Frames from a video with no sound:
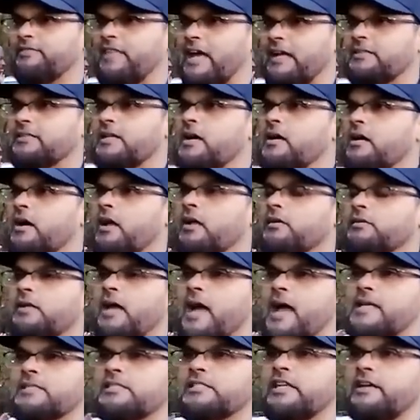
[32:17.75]
that
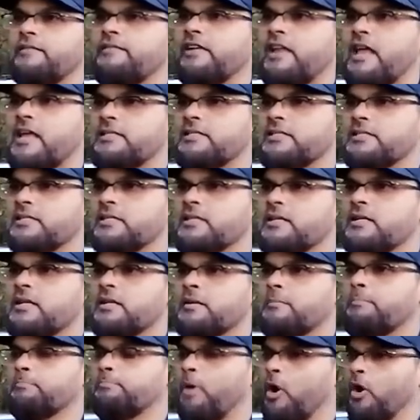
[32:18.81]
Allah has given us
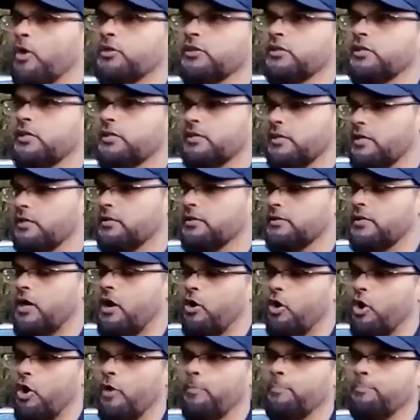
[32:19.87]
both the
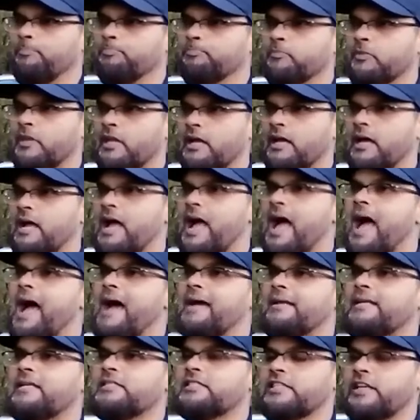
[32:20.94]
hope
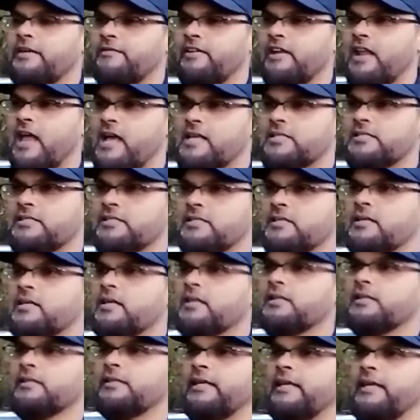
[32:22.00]
and he's given us
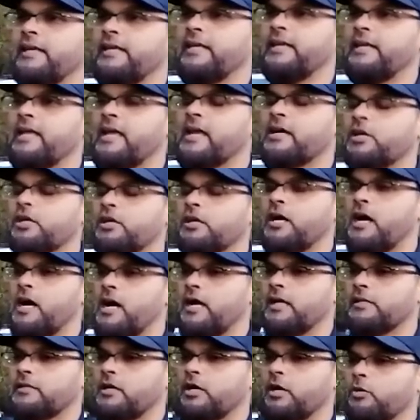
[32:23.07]
the
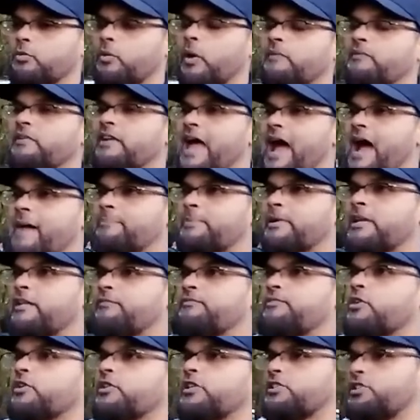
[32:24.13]
uh, uh, what will happen
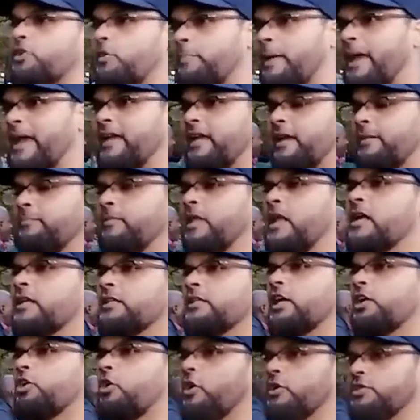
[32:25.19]
if you disobey him,
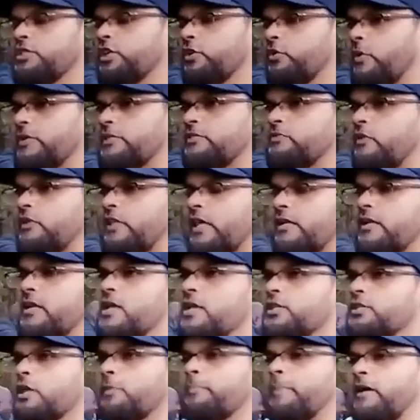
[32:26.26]
the consequence for that.
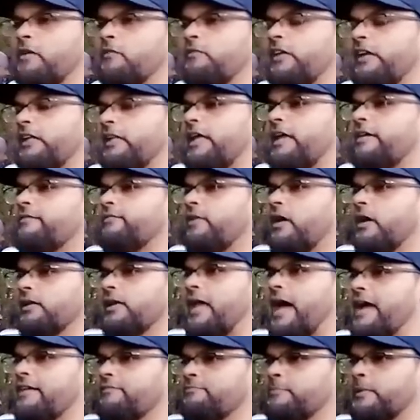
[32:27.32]
So we live a
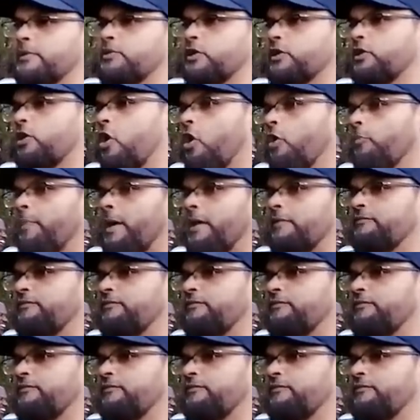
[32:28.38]
life between hope and